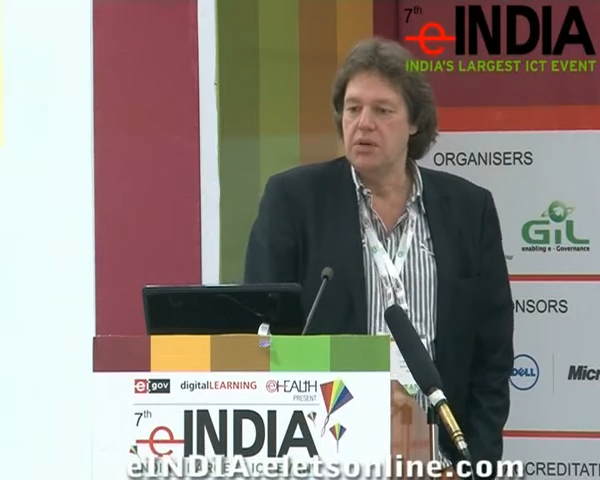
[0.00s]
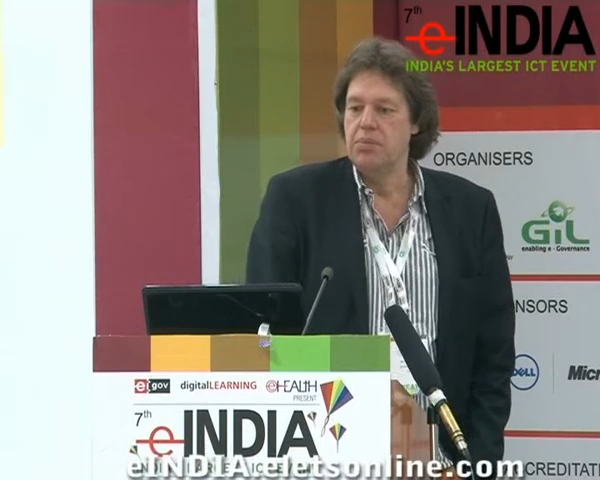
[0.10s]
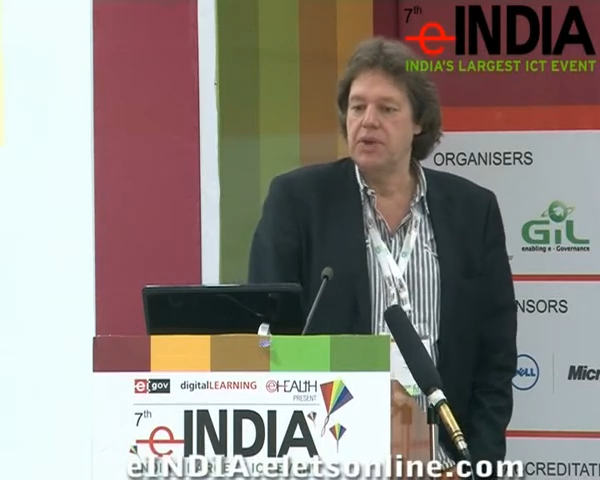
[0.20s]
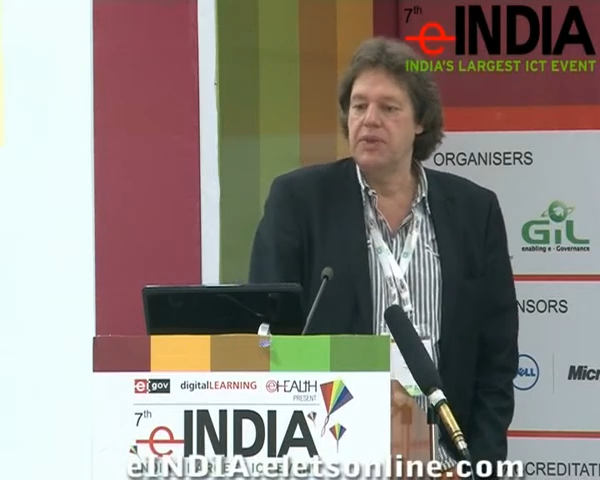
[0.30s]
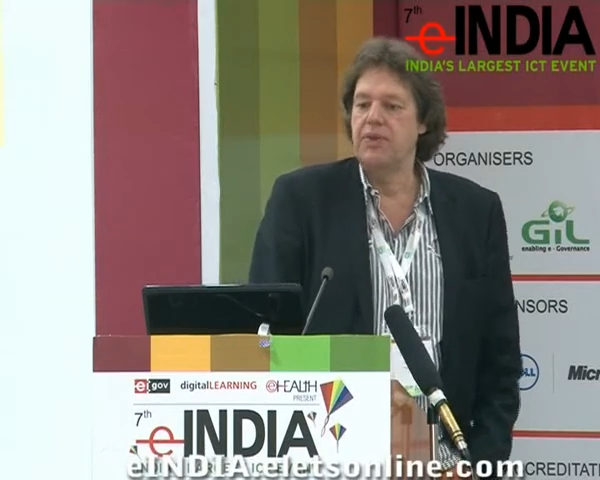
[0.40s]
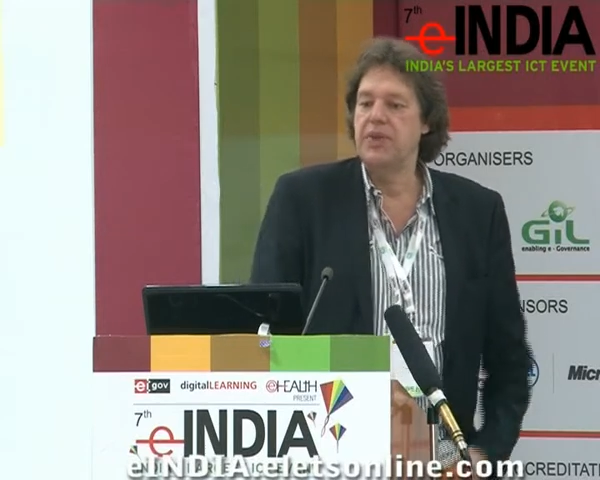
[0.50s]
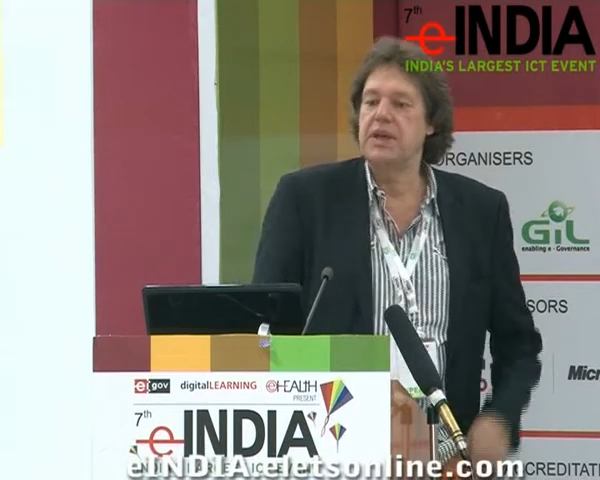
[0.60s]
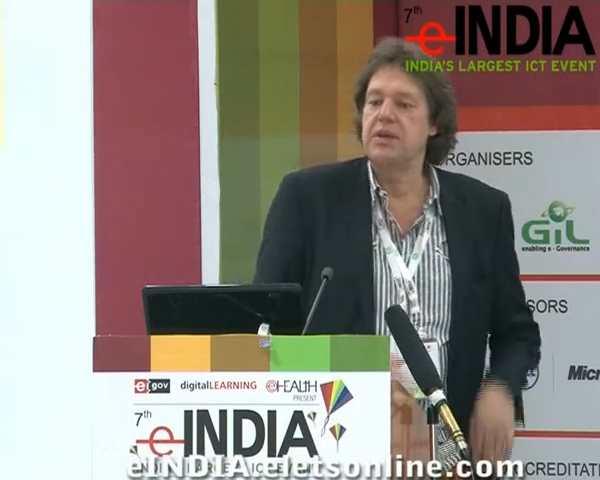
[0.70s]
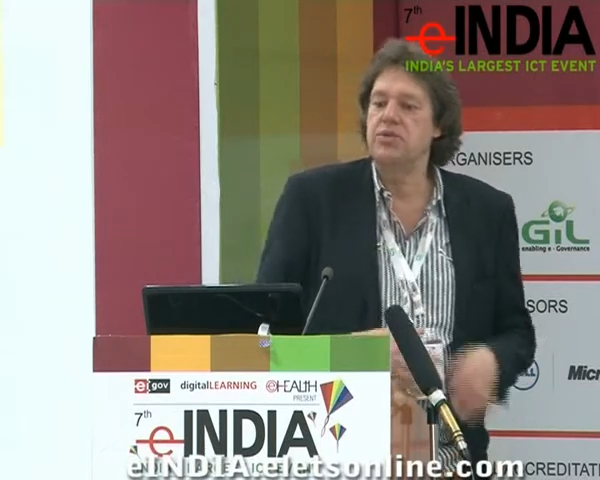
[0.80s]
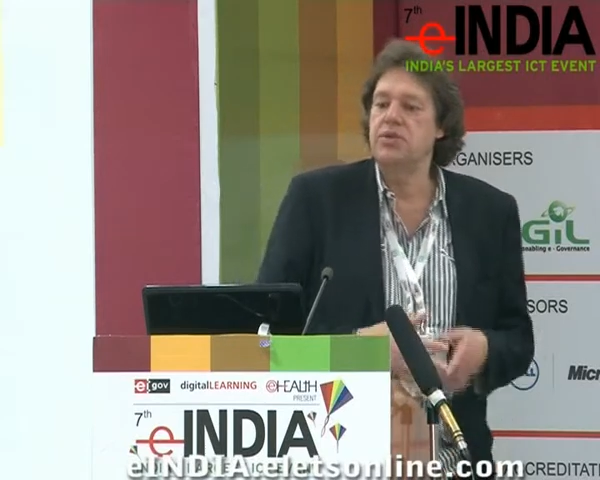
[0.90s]
But the
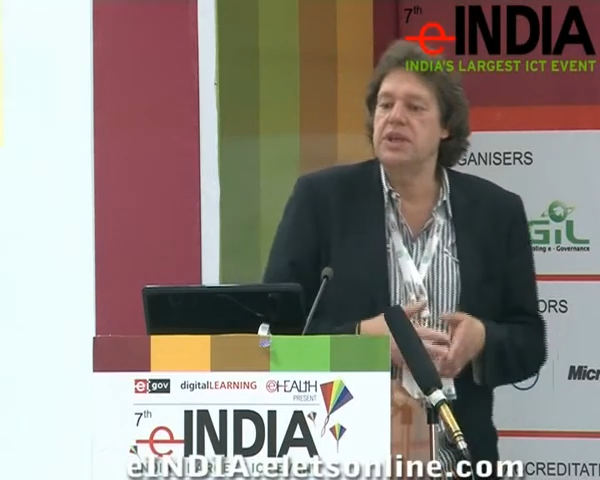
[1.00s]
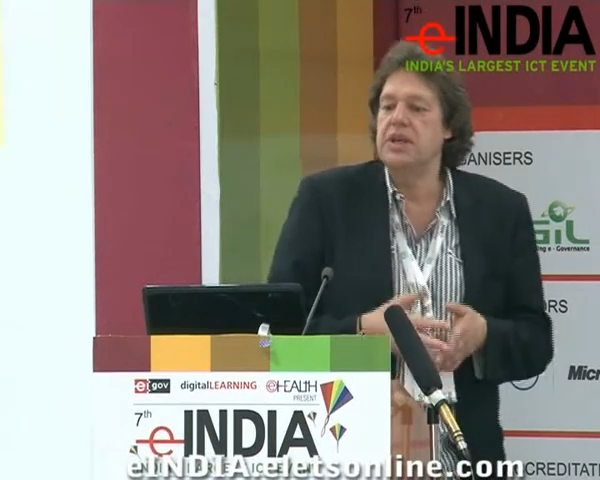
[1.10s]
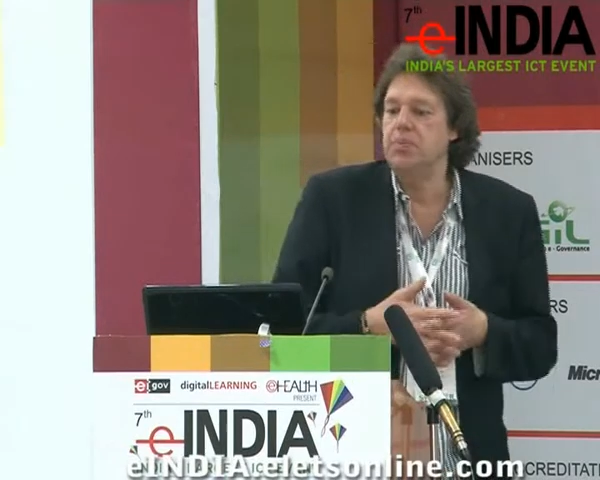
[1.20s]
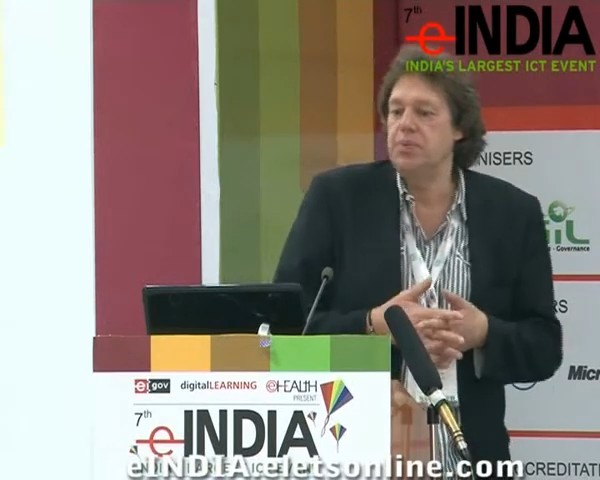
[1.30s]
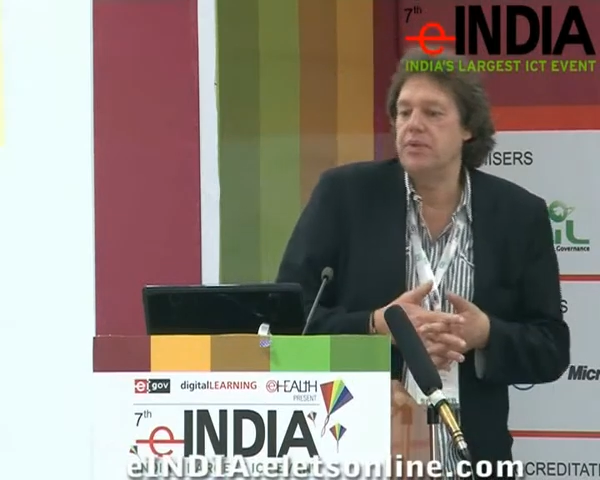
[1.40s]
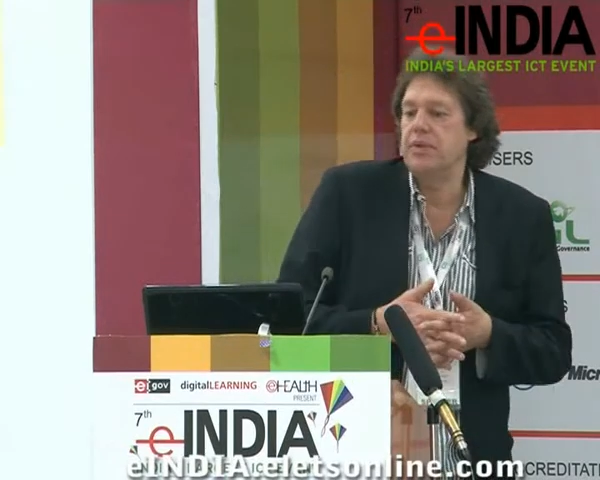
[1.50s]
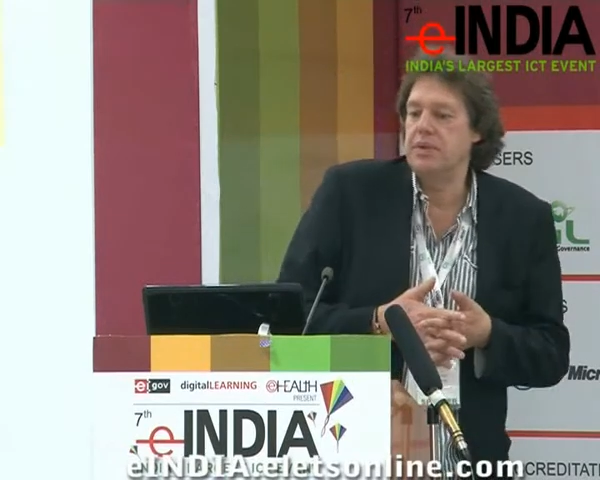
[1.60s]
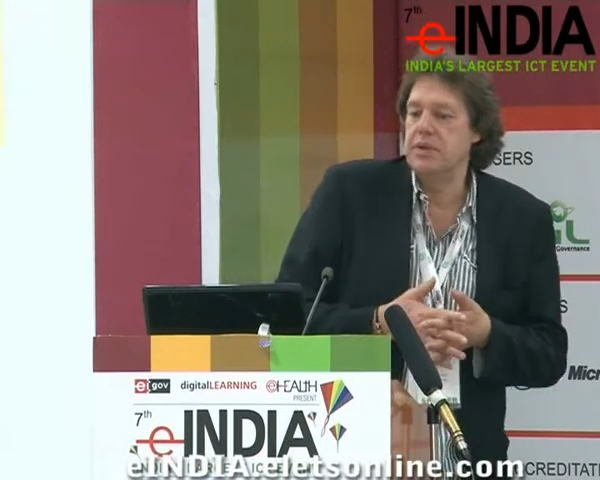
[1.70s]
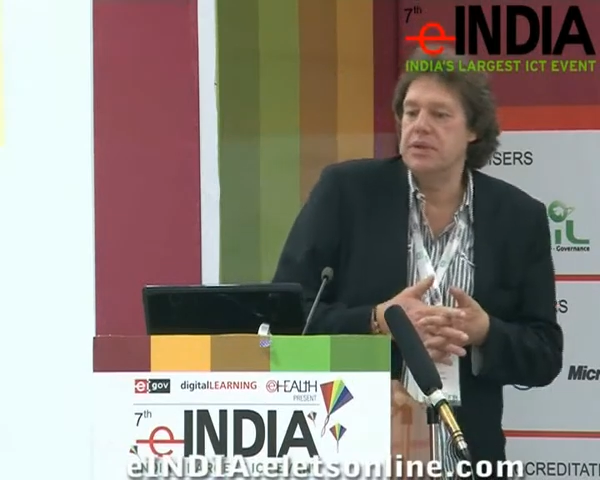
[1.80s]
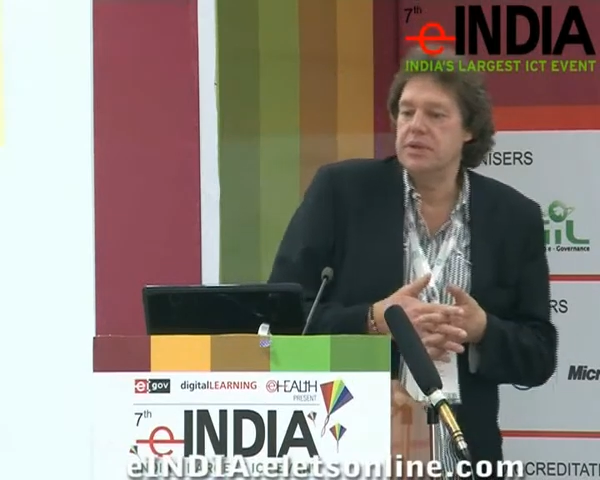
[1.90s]
thing to keep
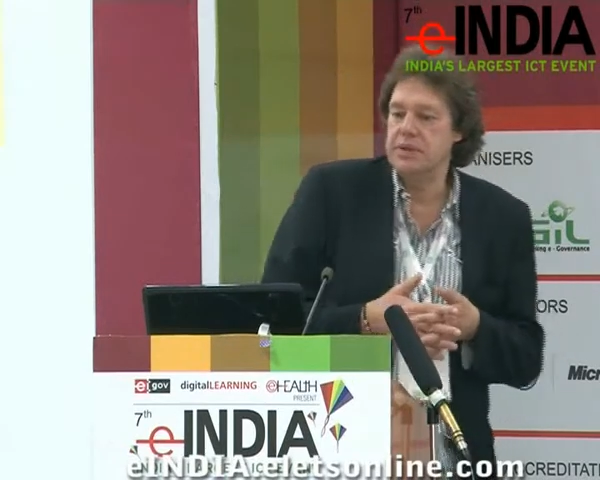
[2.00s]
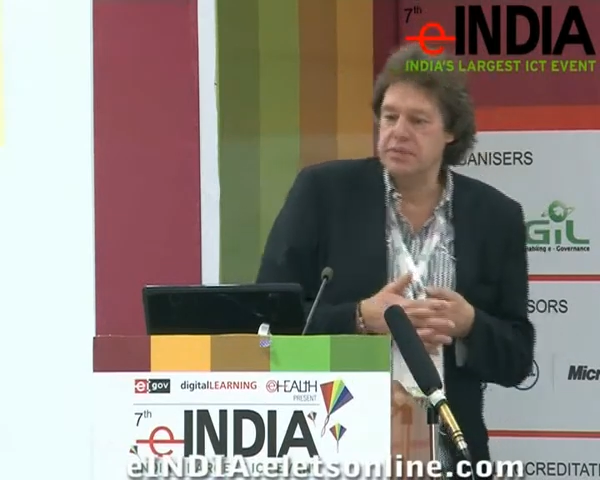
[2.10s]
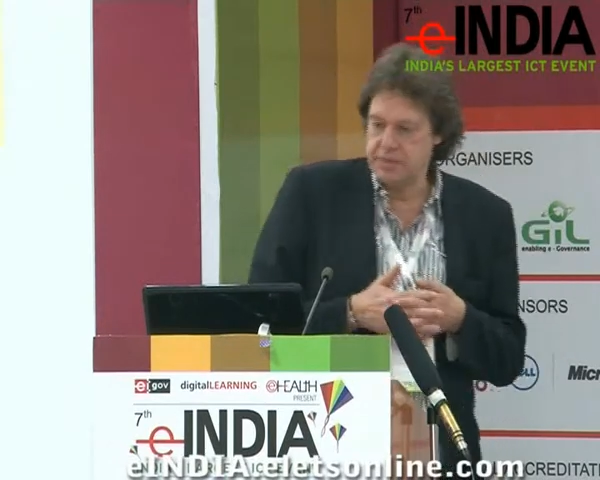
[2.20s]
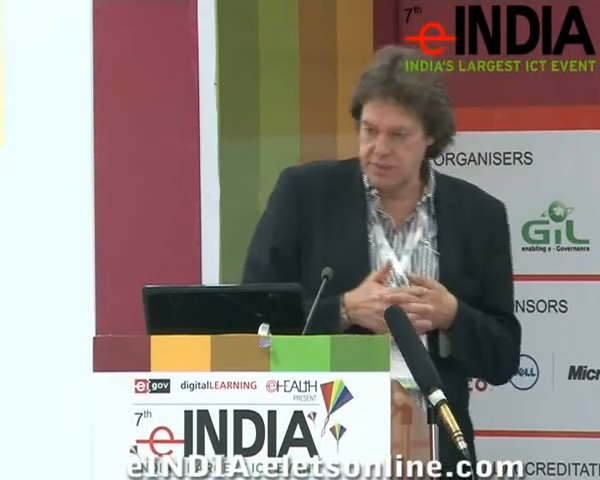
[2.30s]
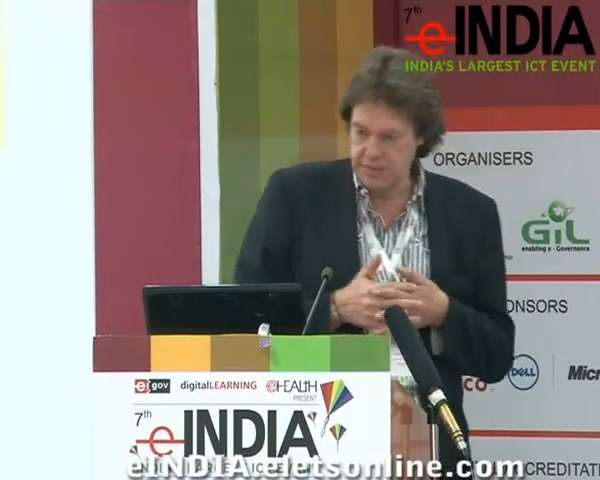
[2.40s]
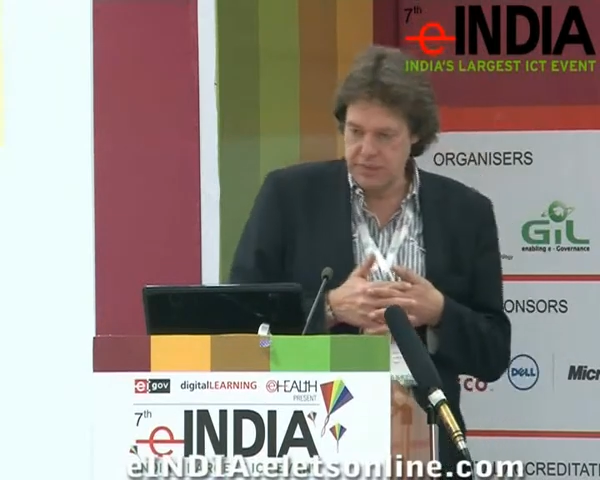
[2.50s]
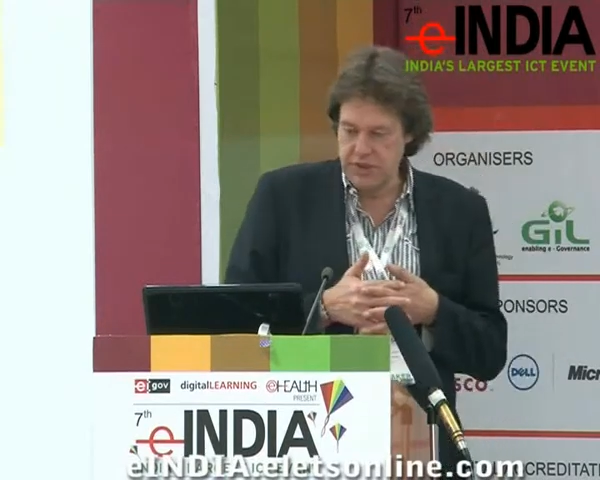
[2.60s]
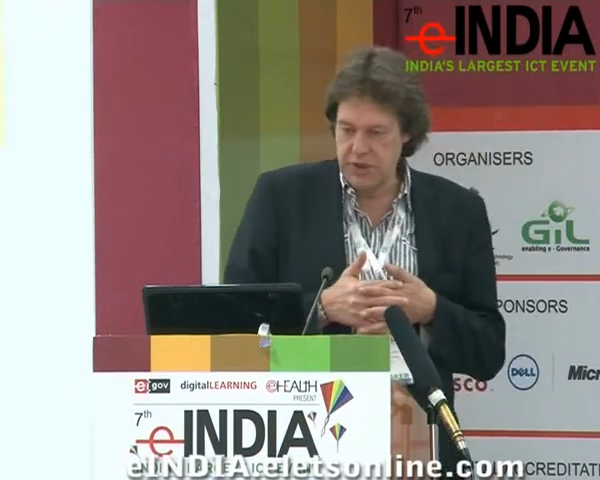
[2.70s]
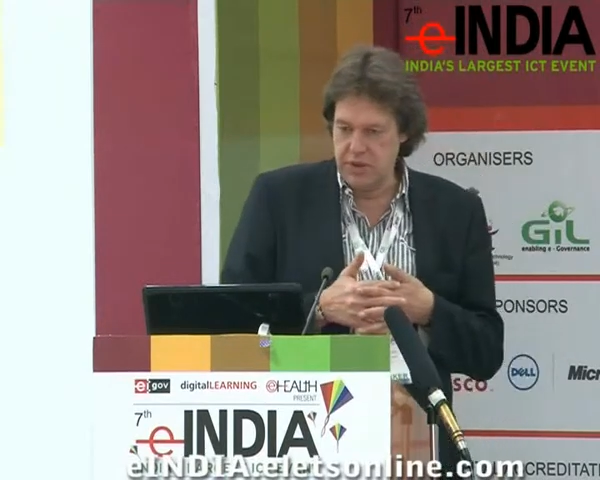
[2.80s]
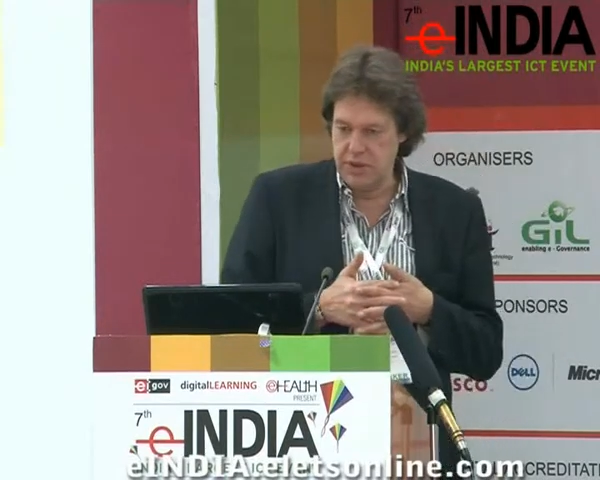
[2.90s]

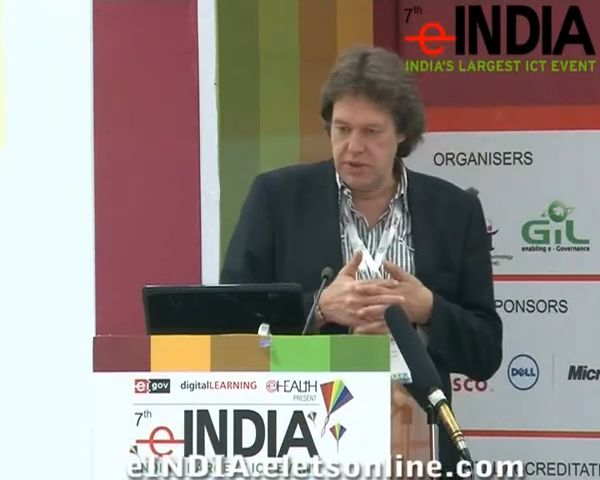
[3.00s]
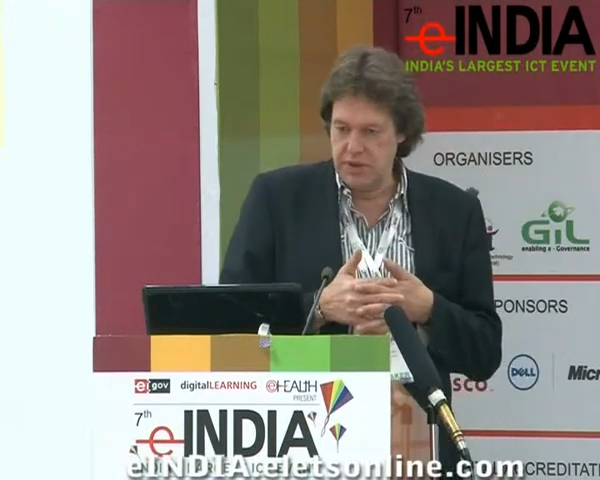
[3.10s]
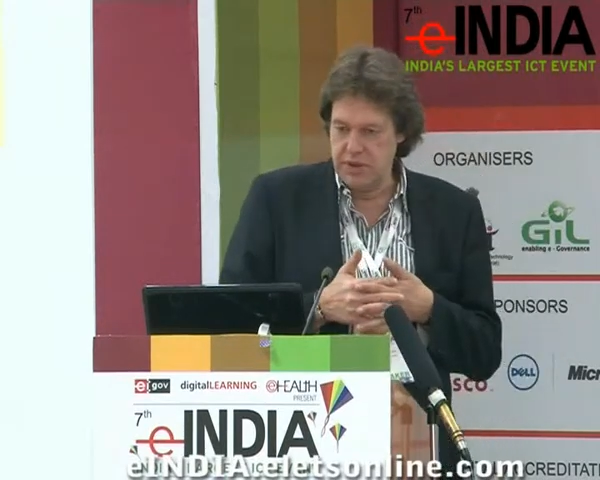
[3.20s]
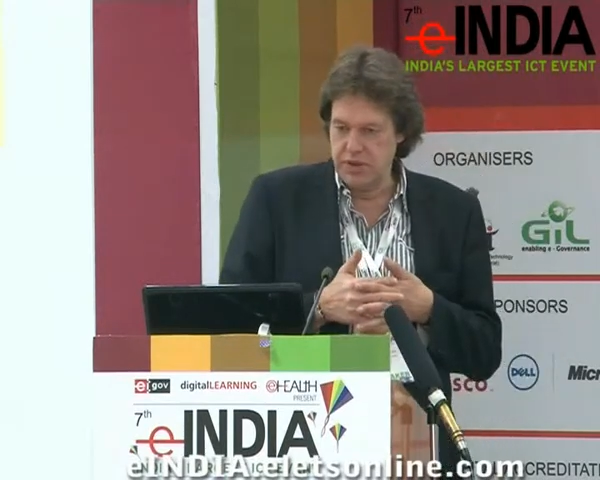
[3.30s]
the